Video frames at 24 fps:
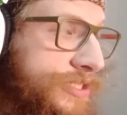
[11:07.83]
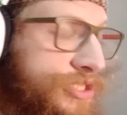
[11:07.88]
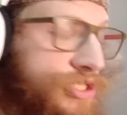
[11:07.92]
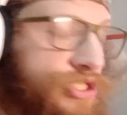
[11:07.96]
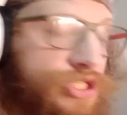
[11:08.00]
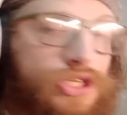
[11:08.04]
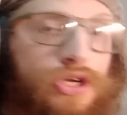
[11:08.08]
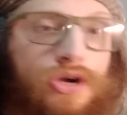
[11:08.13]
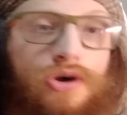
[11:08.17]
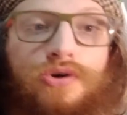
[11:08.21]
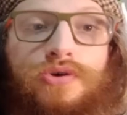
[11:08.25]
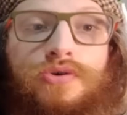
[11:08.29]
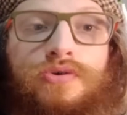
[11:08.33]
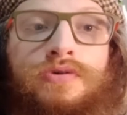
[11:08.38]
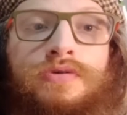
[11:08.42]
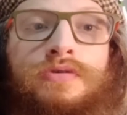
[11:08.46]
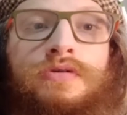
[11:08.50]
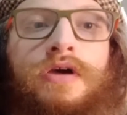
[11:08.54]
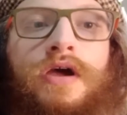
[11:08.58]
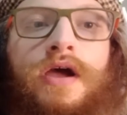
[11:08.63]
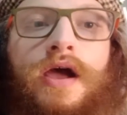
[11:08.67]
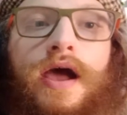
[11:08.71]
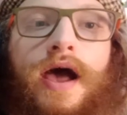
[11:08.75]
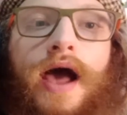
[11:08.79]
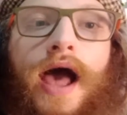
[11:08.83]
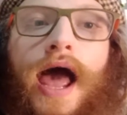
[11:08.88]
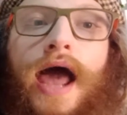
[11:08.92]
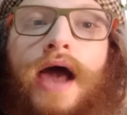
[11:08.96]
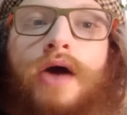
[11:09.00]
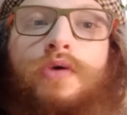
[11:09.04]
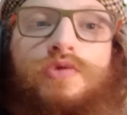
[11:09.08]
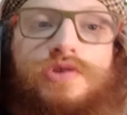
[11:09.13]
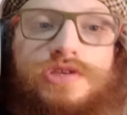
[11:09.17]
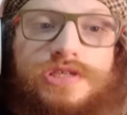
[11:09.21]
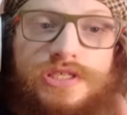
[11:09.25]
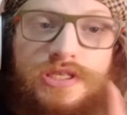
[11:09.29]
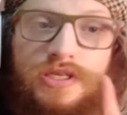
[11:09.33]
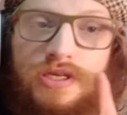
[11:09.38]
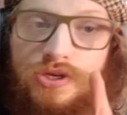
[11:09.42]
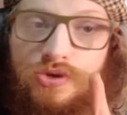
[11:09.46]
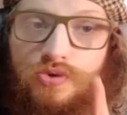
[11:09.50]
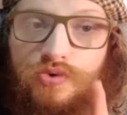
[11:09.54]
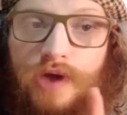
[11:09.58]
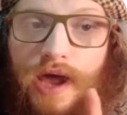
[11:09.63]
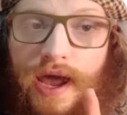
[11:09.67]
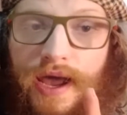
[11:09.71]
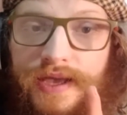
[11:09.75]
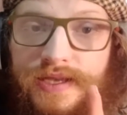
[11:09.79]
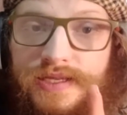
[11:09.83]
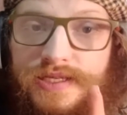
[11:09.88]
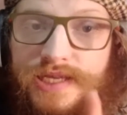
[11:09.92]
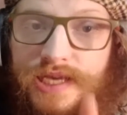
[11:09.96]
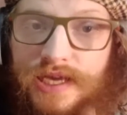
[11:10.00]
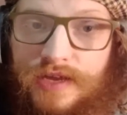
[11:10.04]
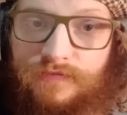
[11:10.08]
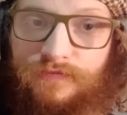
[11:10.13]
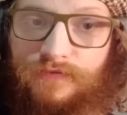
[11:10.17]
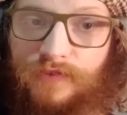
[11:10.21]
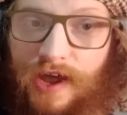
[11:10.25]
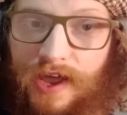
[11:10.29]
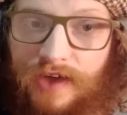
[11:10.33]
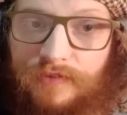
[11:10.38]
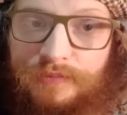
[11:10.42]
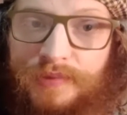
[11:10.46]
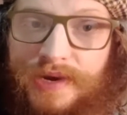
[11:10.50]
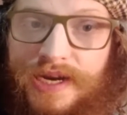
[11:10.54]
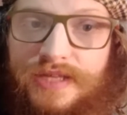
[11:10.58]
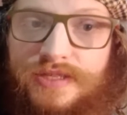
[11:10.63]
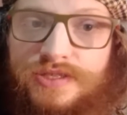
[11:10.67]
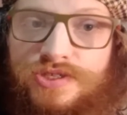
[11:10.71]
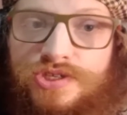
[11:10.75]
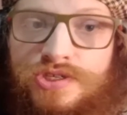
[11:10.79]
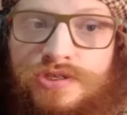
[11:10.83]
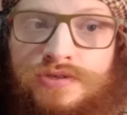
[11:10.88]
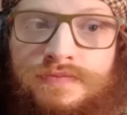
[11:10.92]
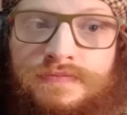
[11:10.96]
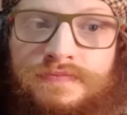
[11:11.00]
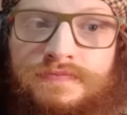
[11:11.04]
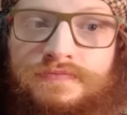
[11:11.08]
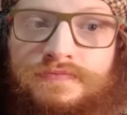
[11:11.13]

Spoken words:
So I will see you guys in 5 minutes.